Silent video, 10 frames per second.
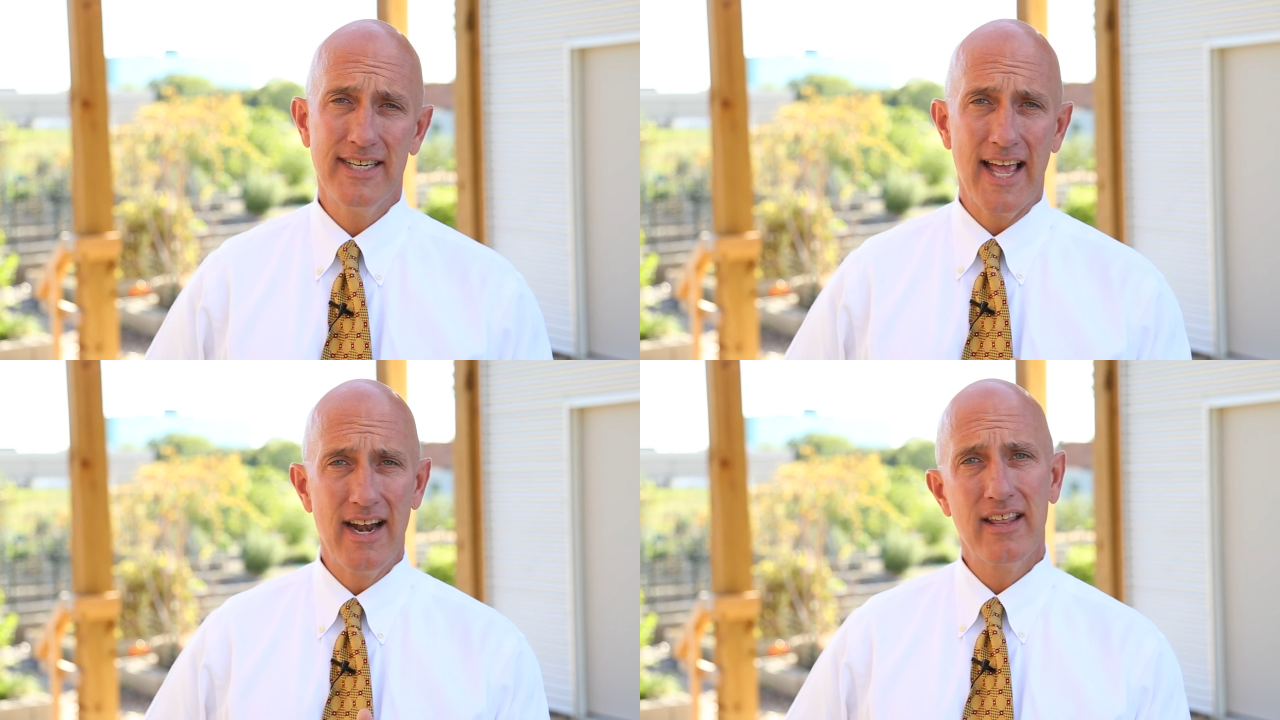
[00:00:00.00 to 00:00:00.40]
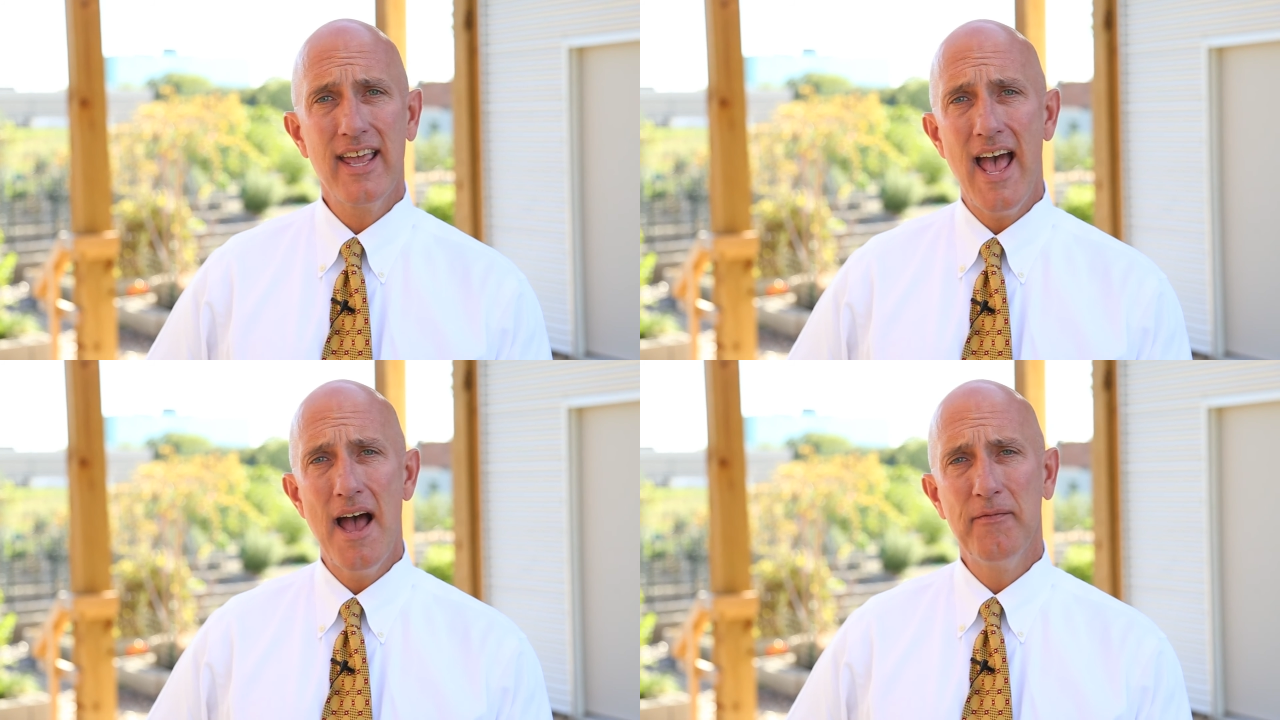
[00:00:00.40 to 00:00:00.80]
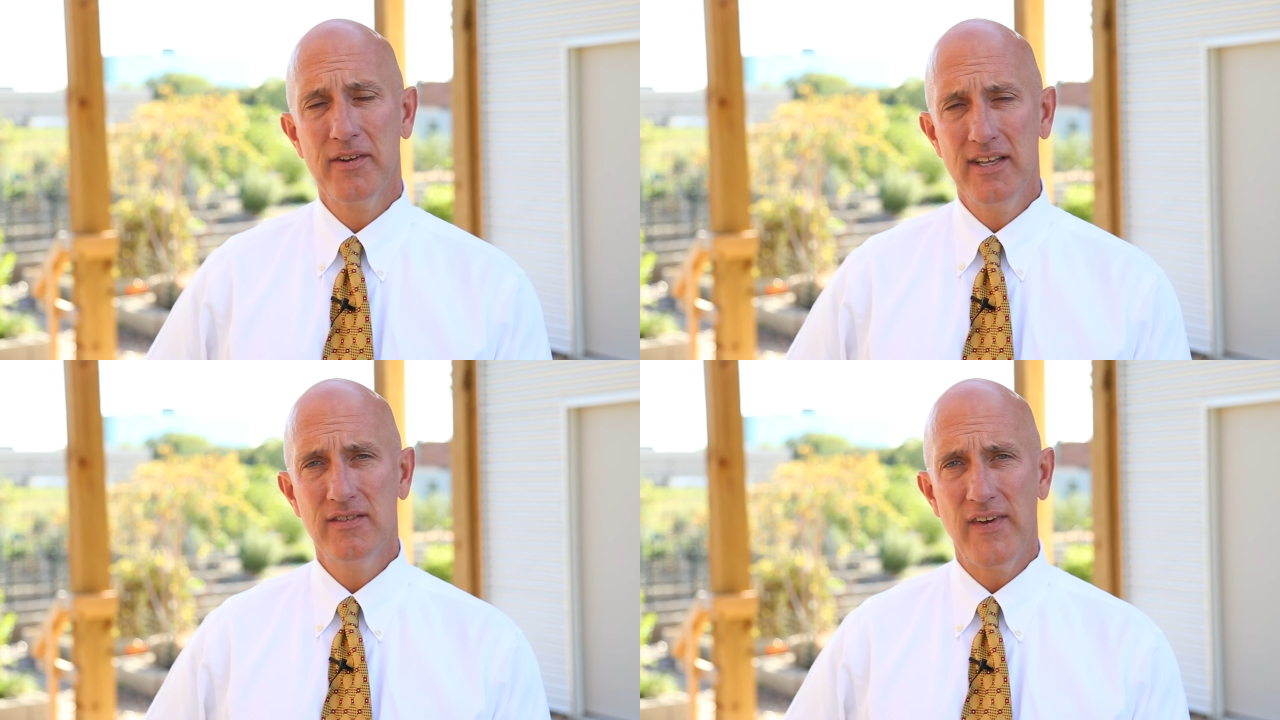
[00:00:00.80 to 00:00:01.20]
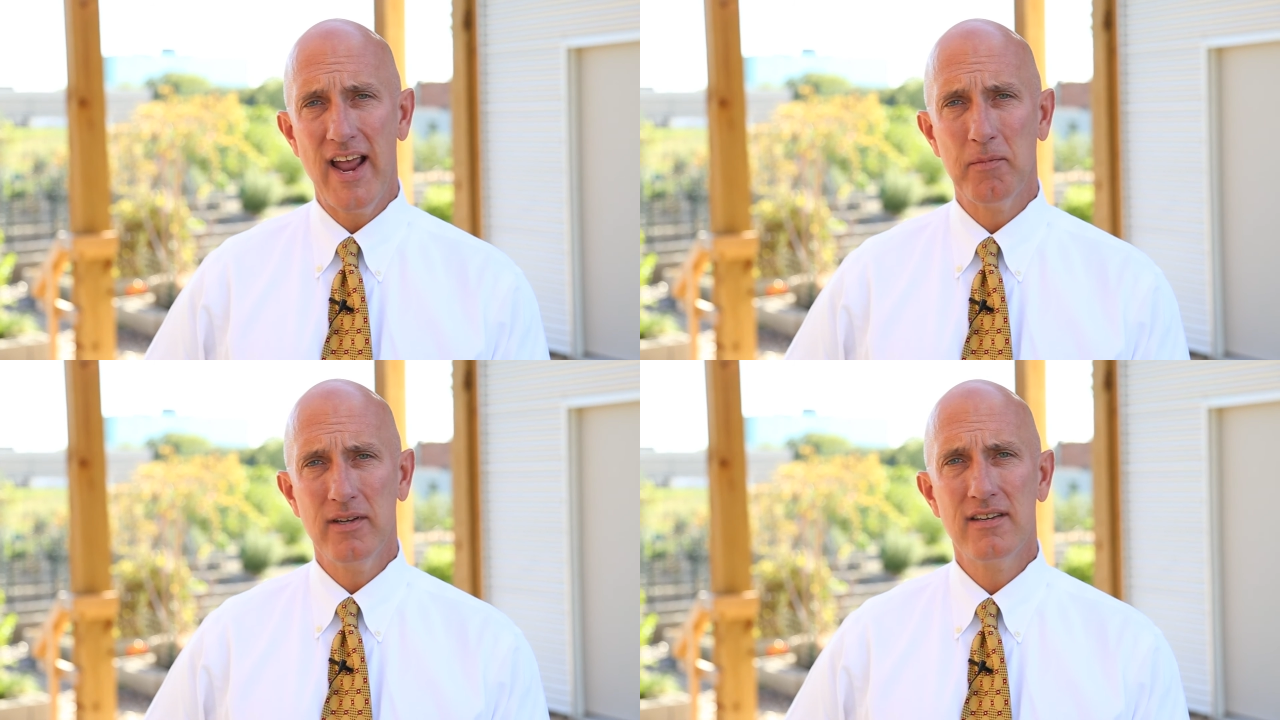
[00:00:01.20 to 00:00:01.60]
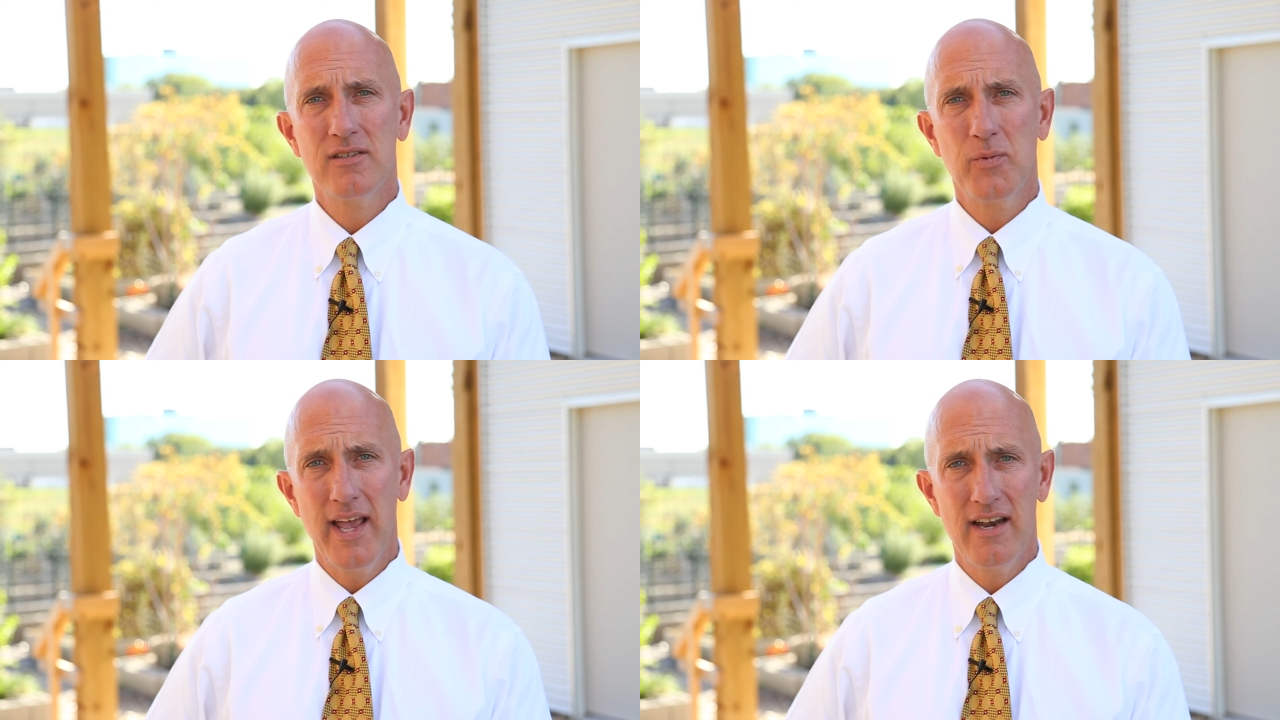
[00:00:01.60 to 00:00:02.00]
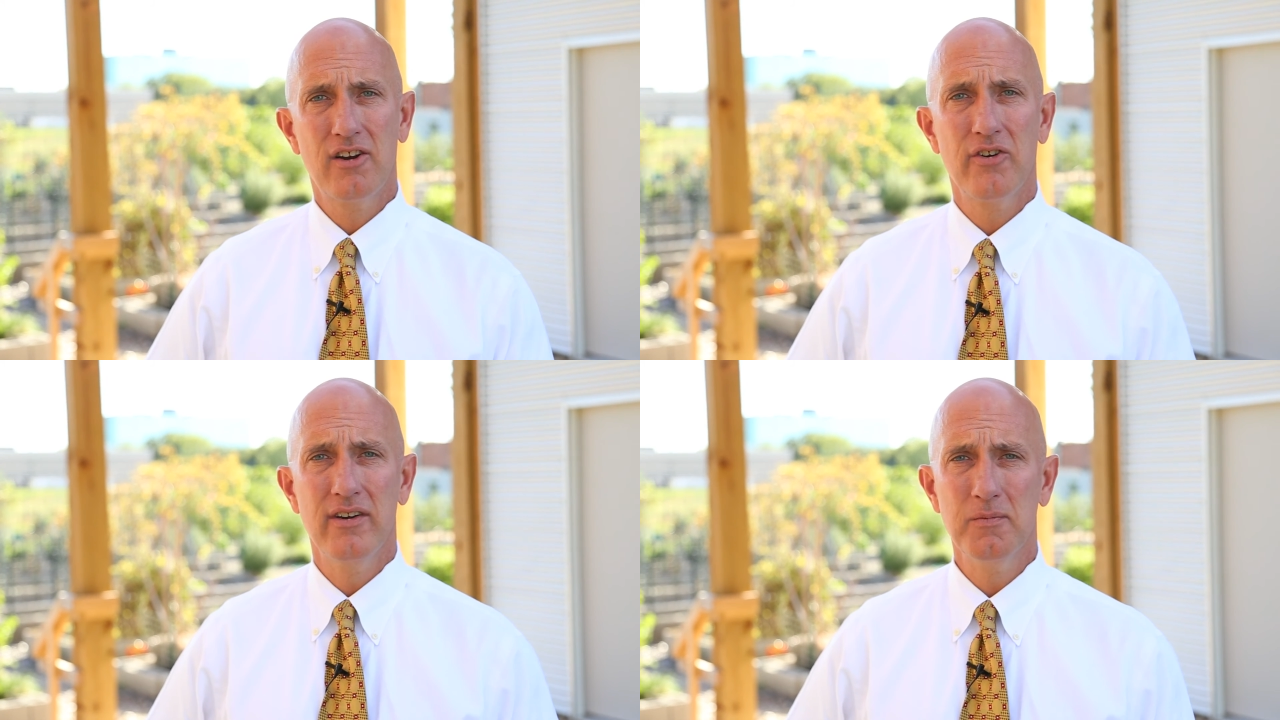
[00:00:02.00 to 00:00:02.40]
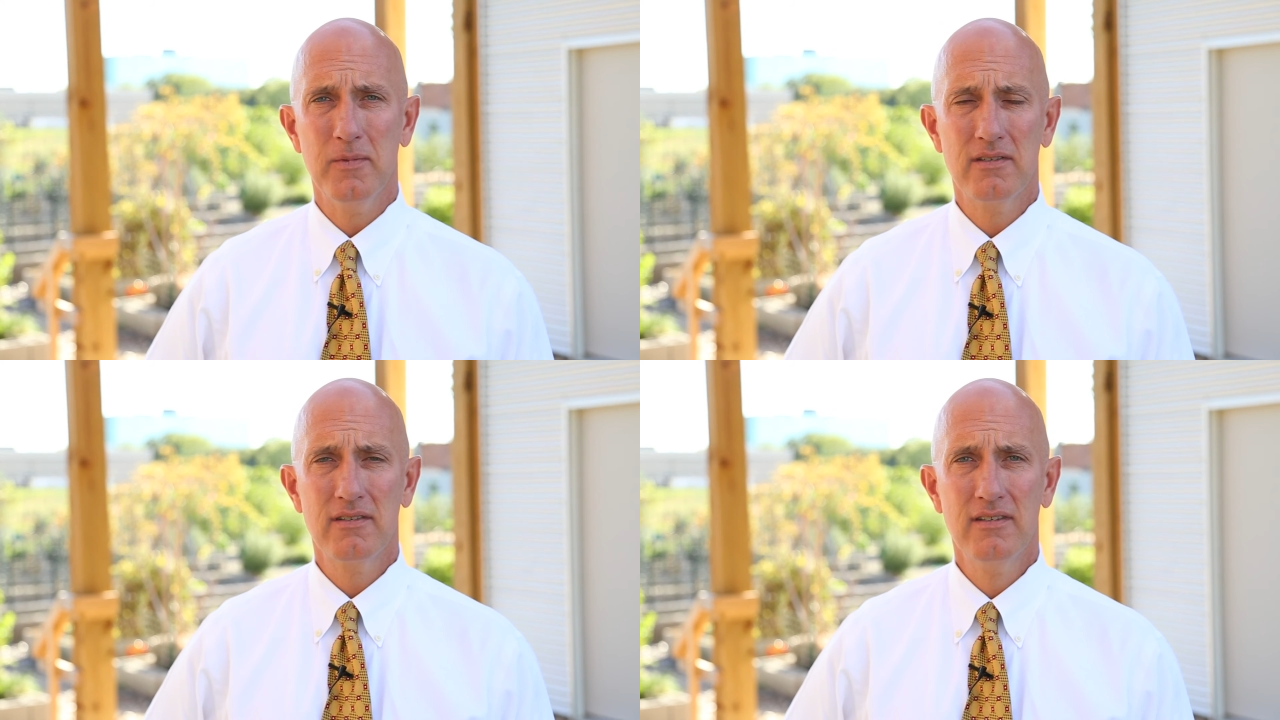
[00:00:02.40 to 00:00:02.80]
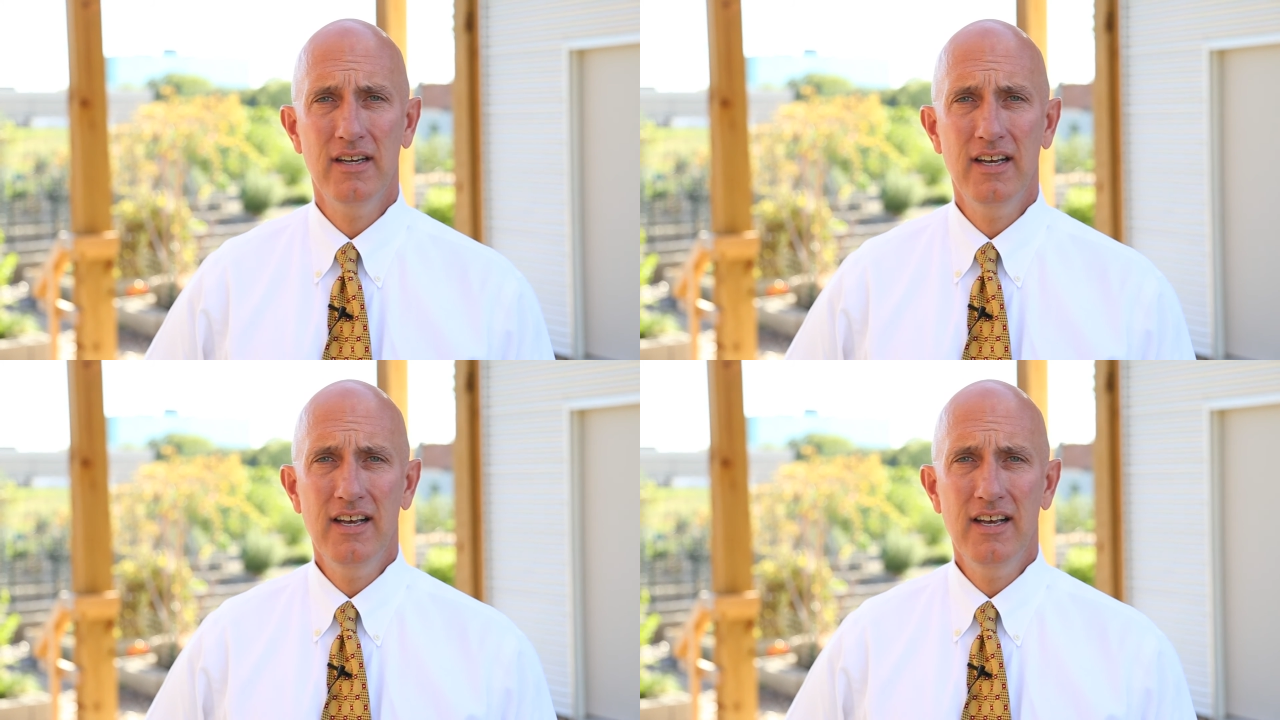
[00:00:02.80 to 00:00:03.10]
stand in the gap for these families as we head to Christmas.